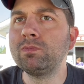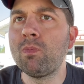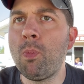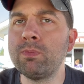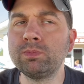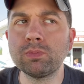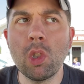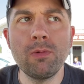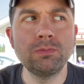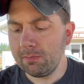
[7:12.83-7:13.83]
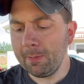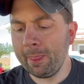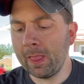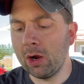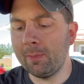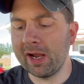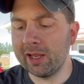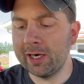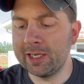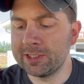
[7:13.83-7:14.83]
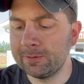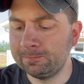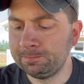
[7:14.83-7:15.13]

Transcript: Hmm. Oh my goodness.